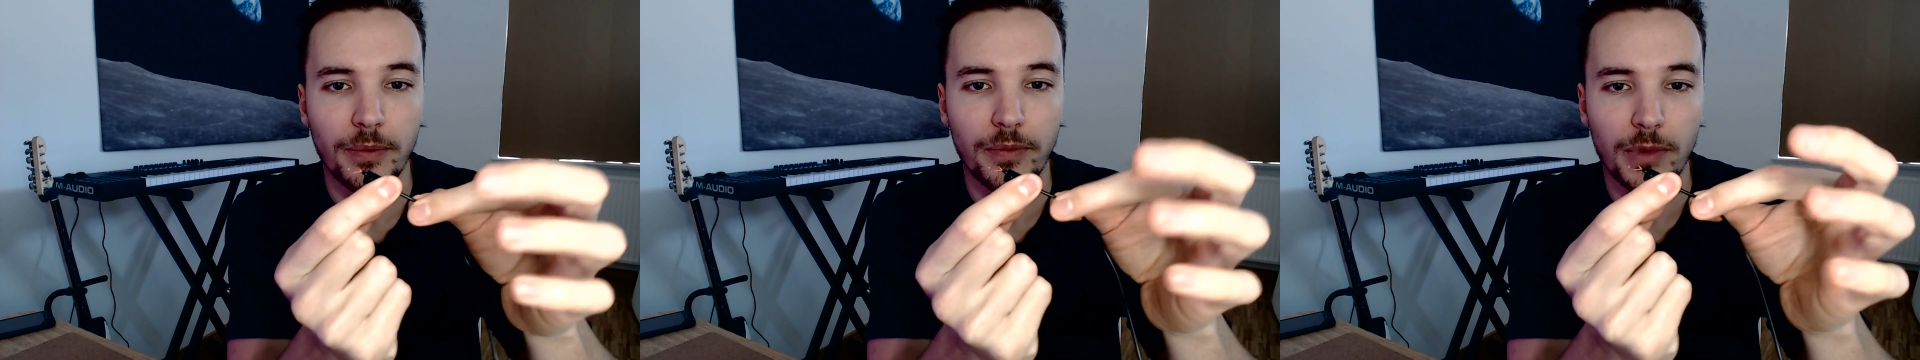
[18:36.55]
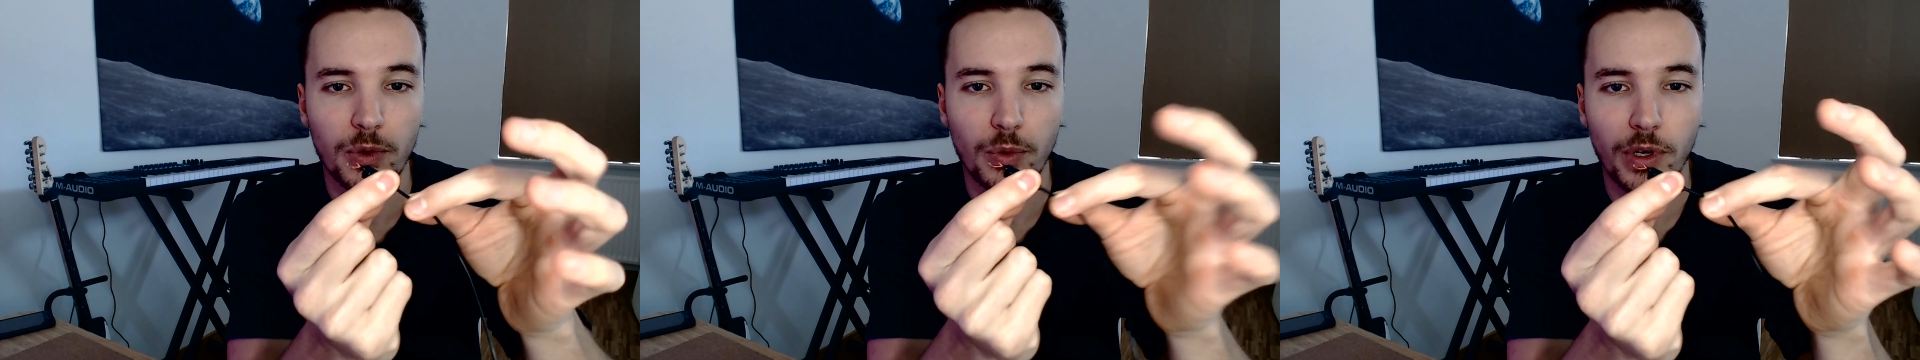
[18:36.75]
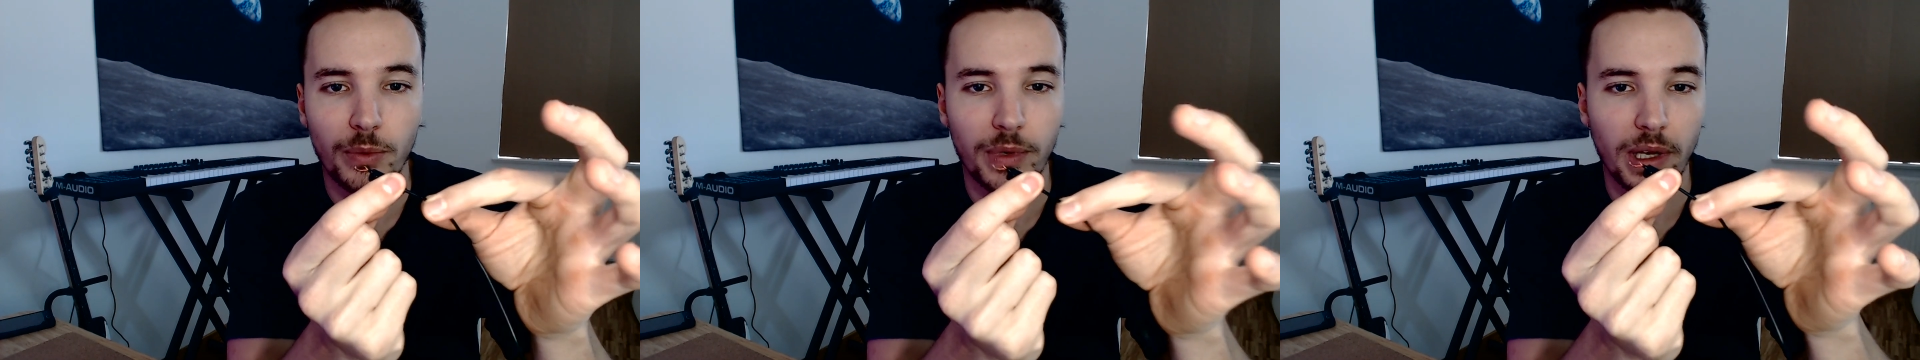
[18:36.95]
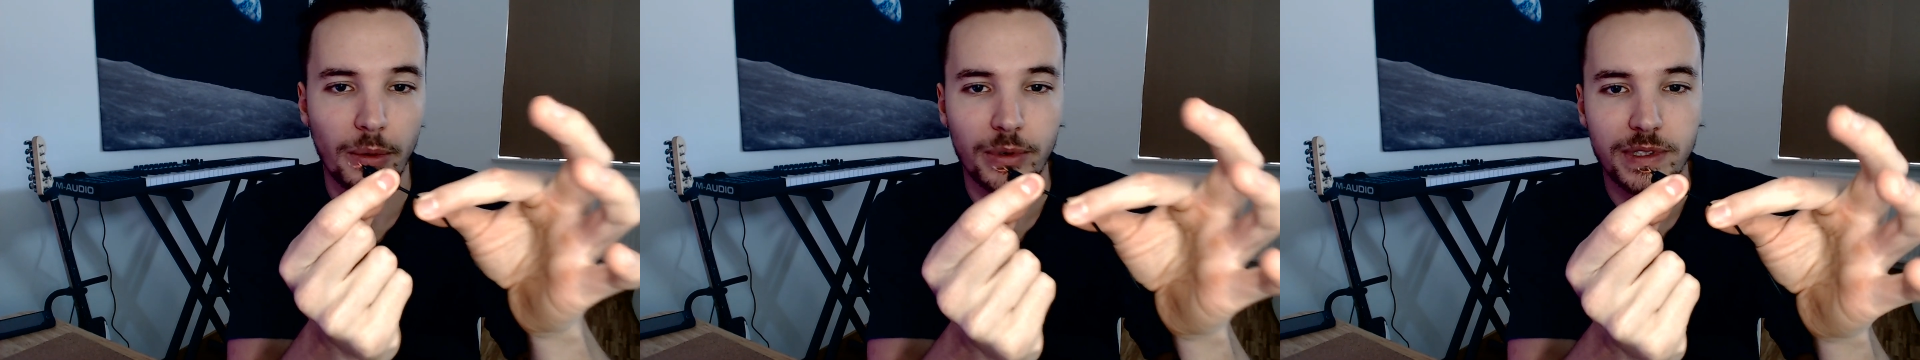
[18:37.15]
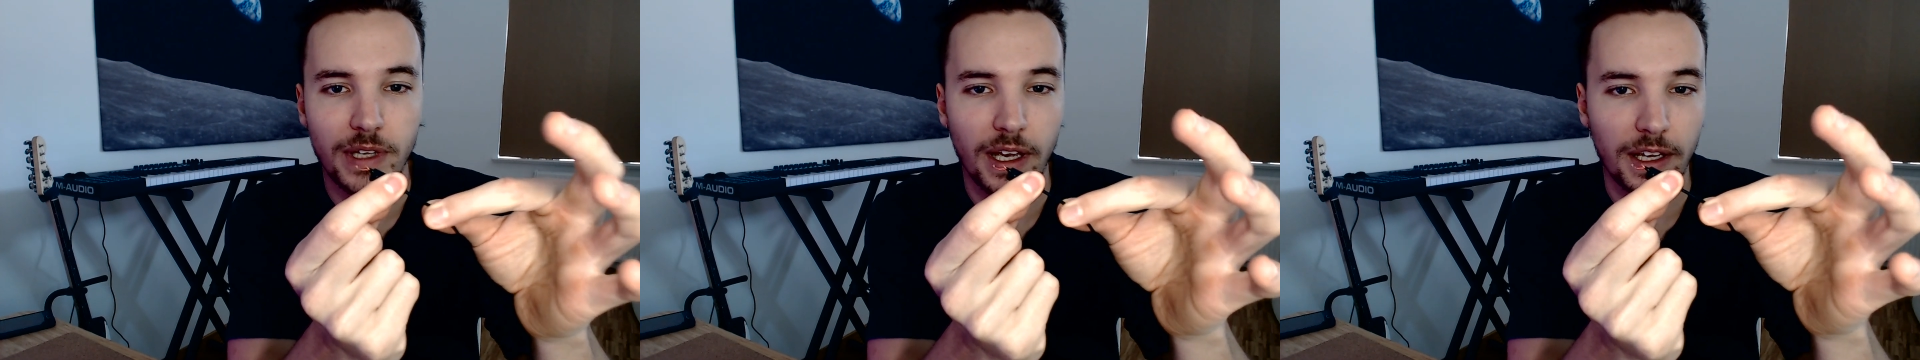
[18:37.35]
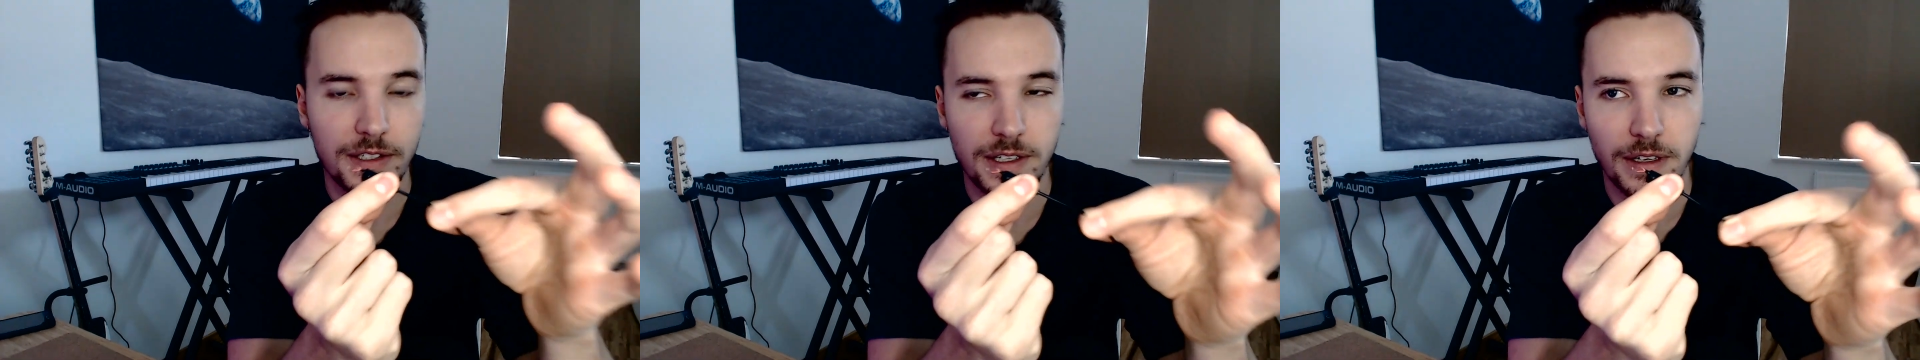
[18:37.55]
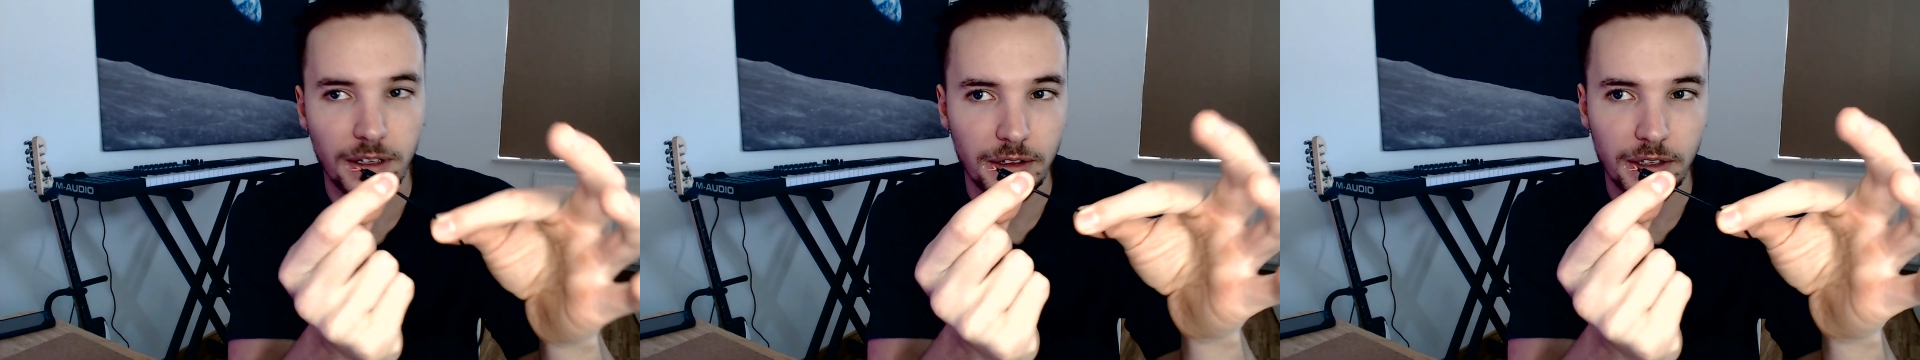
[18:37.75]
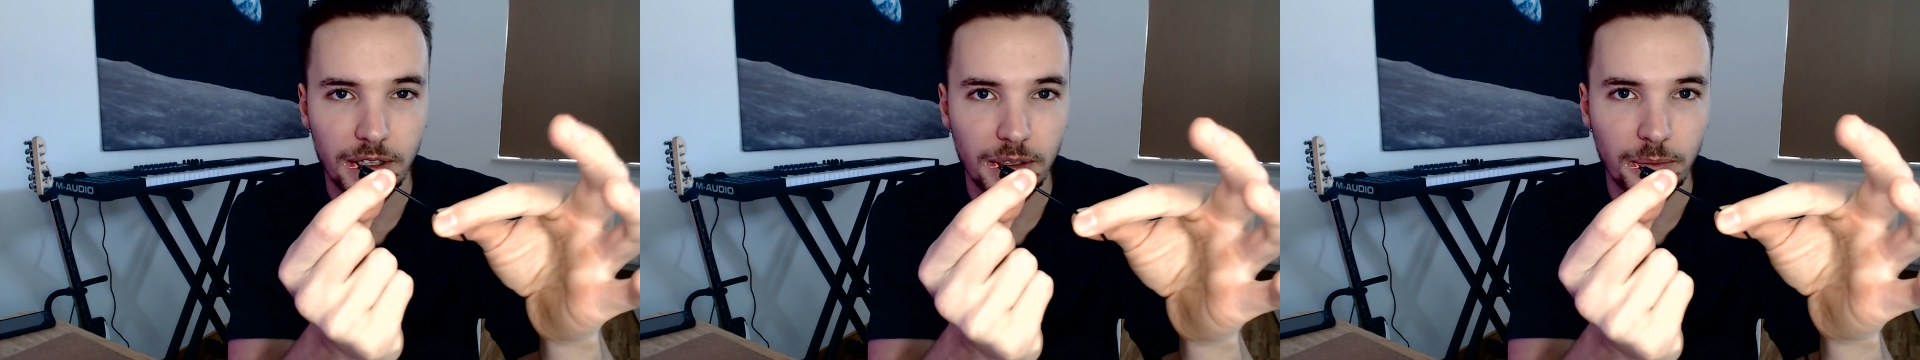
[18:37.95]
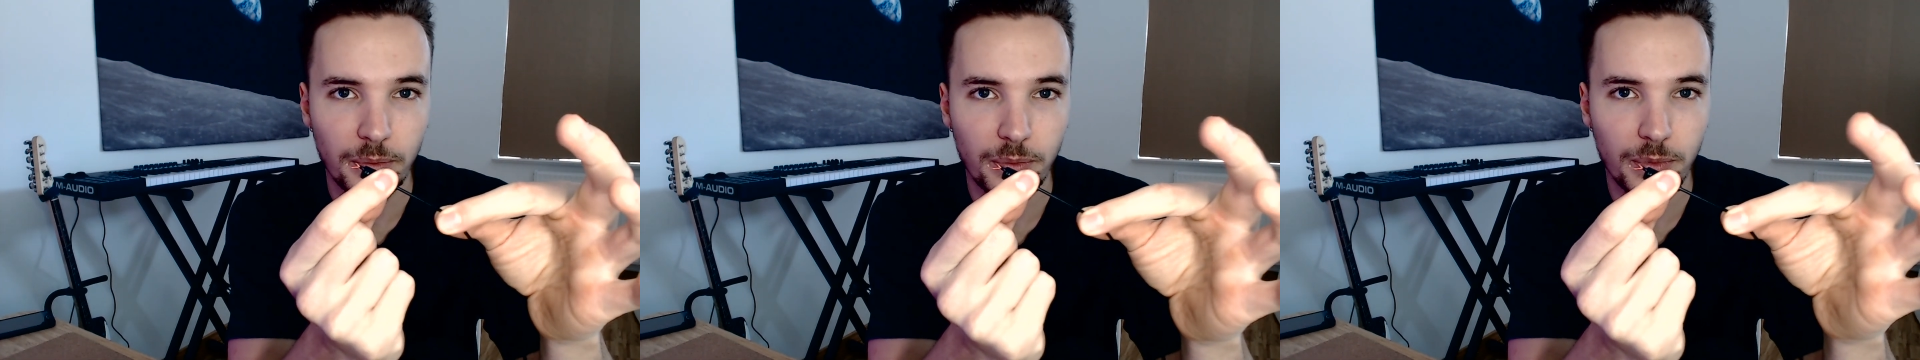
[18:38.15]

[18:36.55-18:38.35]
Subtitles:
you won't be able to accidentally